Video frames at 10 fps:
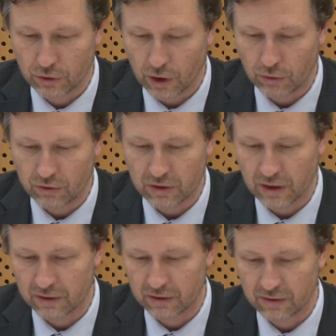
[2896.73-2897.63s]
note
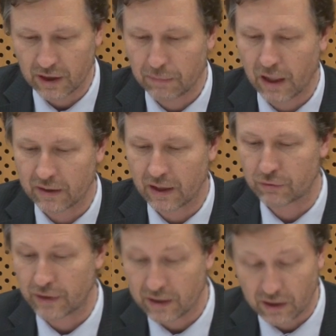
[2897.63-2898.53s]
that the state party
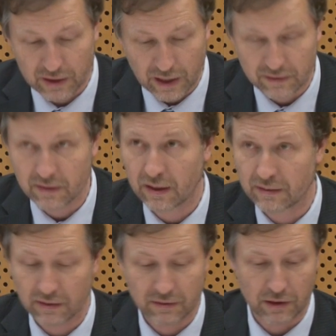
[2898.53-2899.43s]
had recognized the
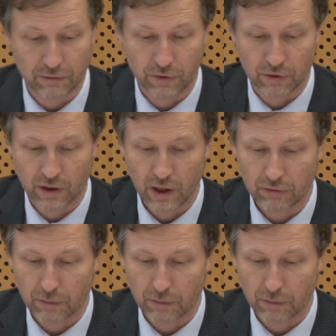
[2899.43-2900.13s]
necessity for the